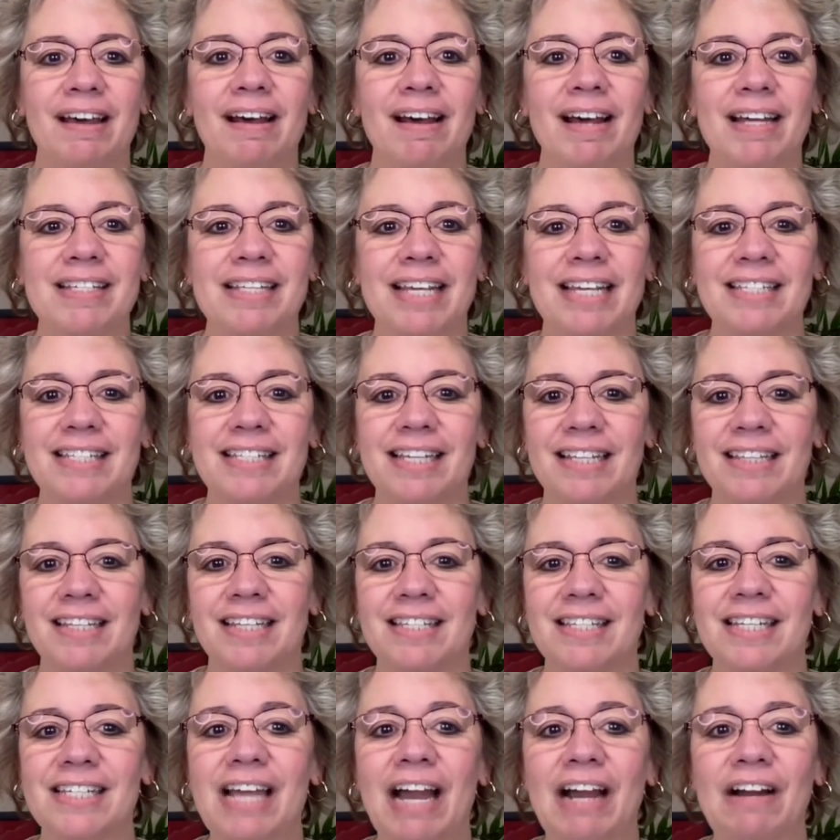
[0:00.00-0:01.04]
As I said,
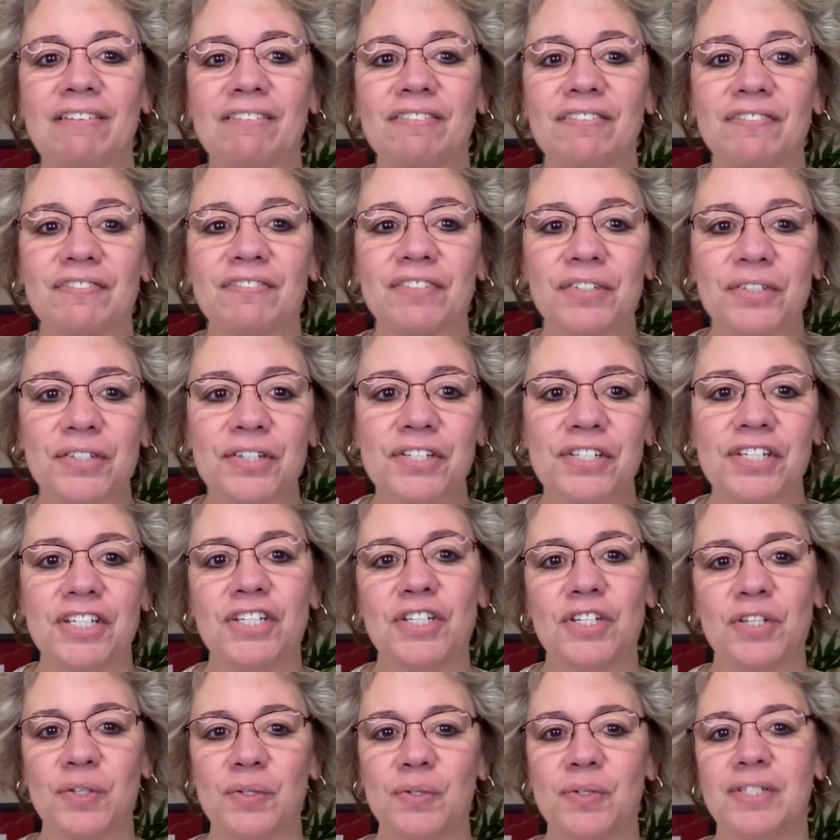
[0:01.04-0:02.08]
this is our first
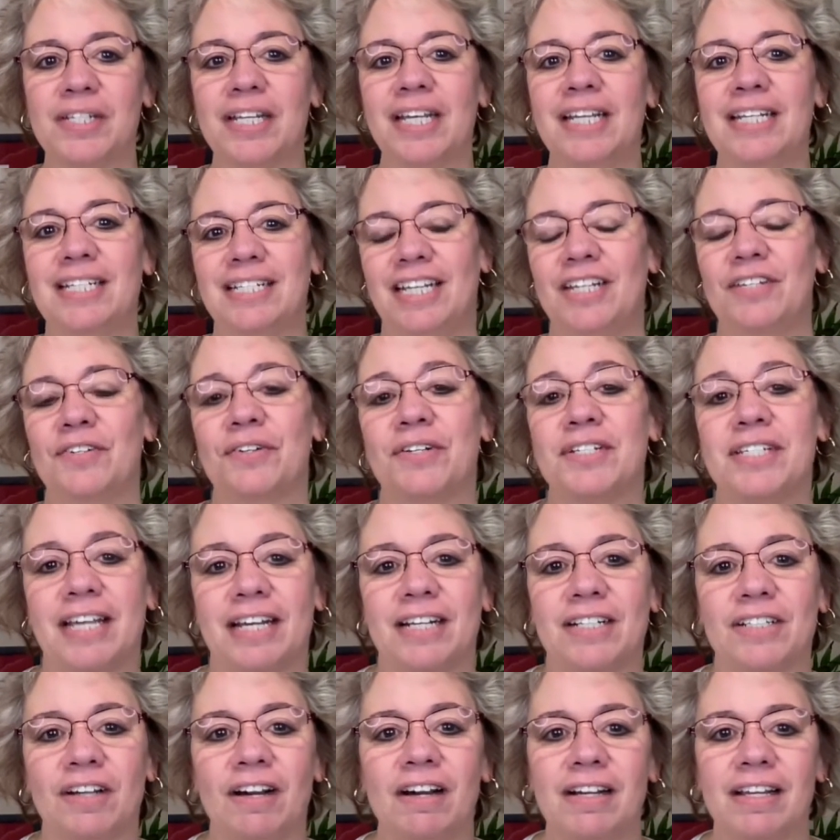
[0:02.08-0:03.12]
Tuesday Teacher
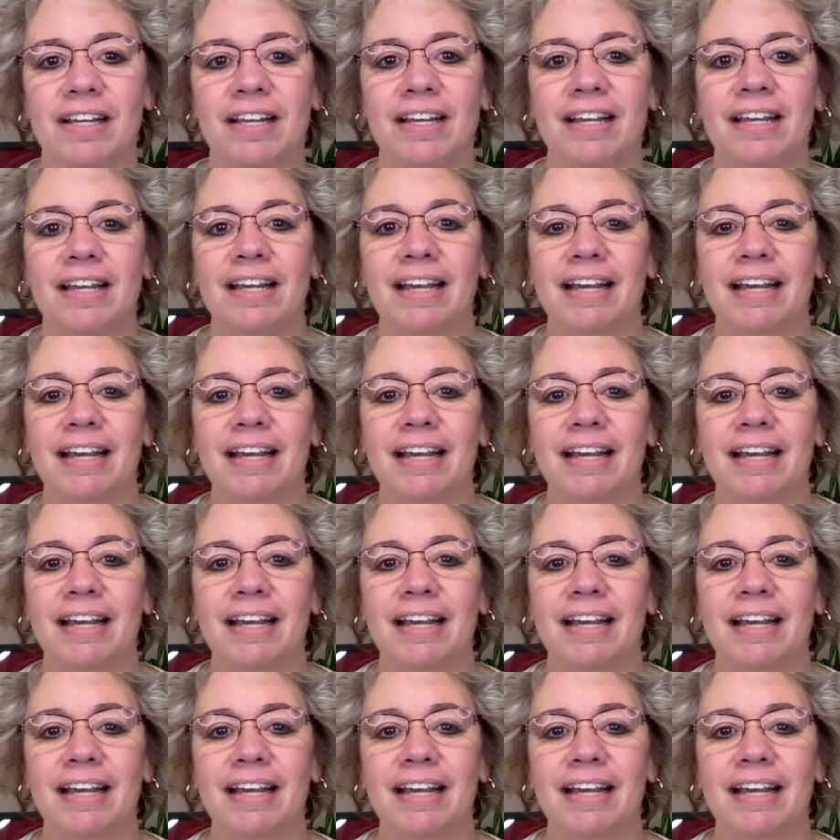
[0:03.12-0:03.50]
Tech Talk,